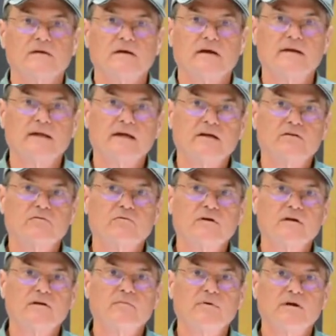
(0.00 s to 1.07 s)
And that can
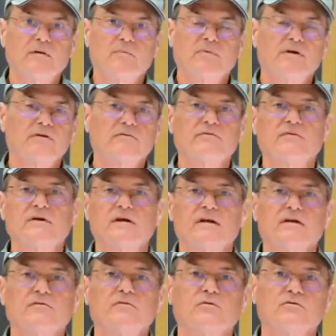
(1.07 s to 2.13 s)
really be a benefit
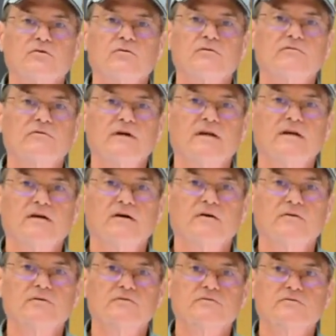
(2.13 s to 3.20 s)
if you're doing
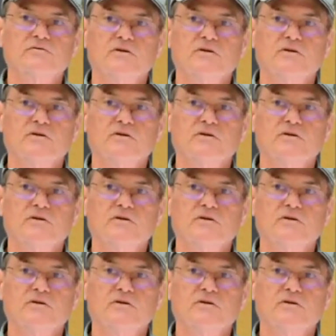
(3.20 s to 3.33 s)
videos,